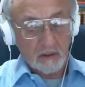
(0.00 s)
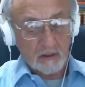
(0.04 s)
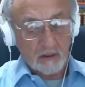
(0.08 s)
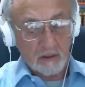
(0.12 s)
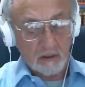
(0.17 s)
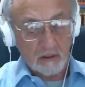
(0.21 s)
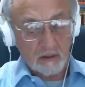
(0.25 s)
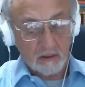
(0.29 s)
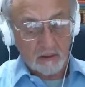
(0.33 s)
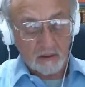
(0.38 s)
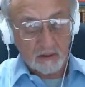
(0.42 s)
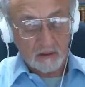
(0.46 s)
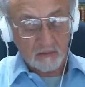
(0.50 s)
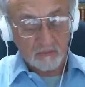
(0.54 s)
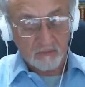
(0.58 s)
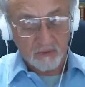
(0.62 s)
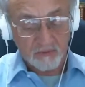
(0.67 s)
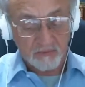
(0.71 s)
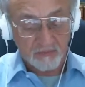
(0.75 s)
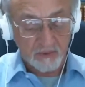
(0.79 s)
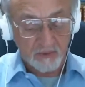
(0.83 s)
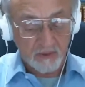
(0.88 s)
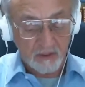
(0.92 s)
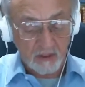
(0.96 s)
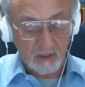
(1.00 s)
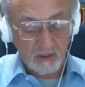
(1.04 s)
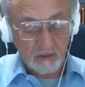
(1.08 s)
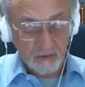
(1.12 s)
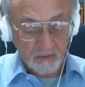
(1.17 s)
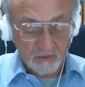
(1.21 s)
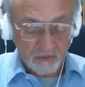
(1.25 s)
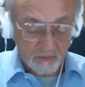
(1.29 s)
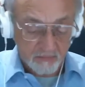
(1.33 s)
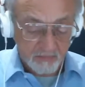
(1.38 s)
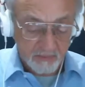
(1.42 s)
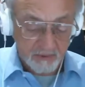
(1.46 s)
uh, with
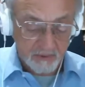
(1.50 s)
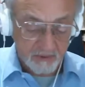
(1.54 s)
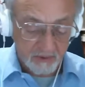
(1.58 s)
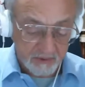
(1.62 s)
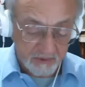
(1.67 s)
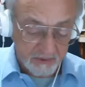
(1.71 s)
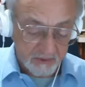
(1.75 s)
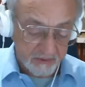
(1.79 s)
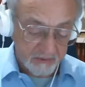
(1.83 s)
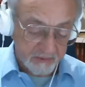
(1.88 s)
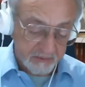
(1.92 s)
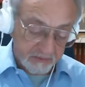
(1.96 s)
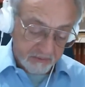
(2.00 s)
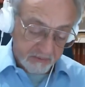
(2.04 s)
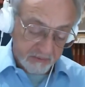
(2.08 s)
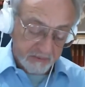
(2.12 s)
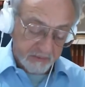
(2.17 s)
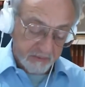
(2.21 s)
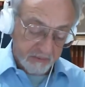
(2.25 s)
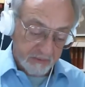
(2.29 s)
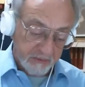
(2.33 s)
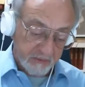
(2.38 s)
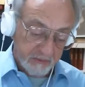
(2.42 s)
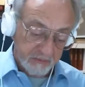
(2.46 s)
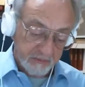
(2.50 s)
regard to a particular